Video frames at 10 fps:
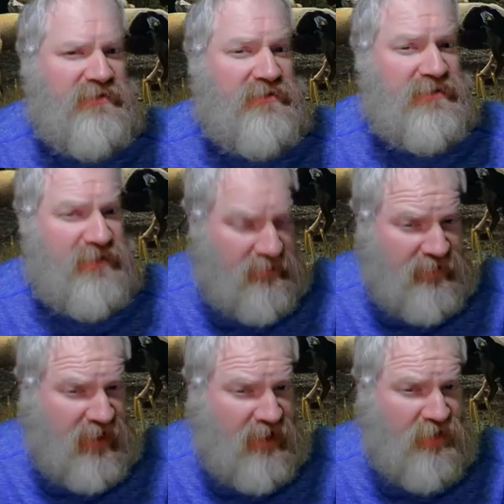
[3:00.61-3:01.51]
to
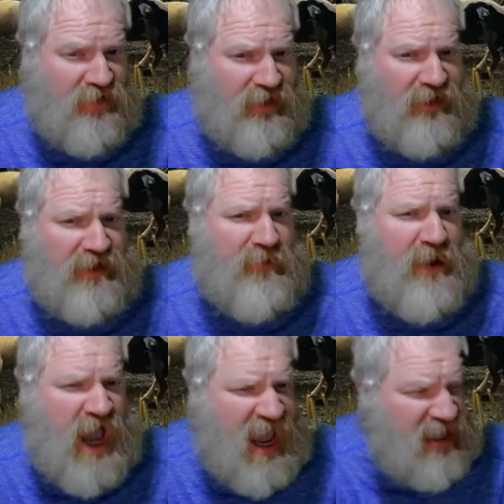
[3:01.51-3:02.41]
somehow end up
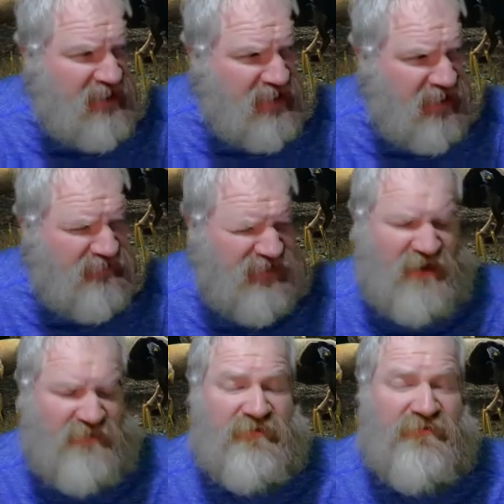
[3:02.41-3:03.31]
high enough to
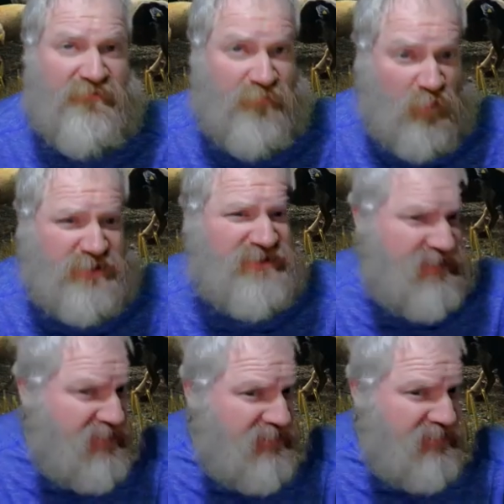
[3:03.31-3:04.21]
cover
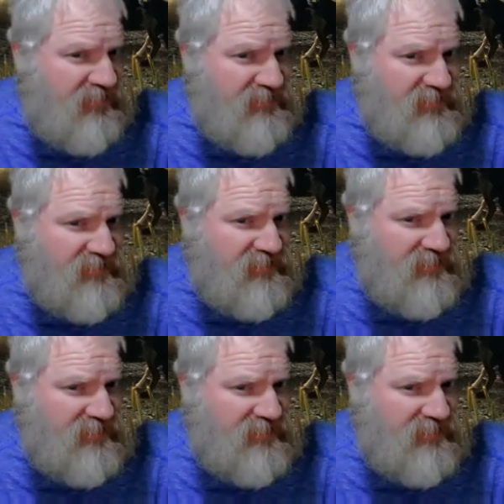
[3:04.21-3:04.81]
14 years.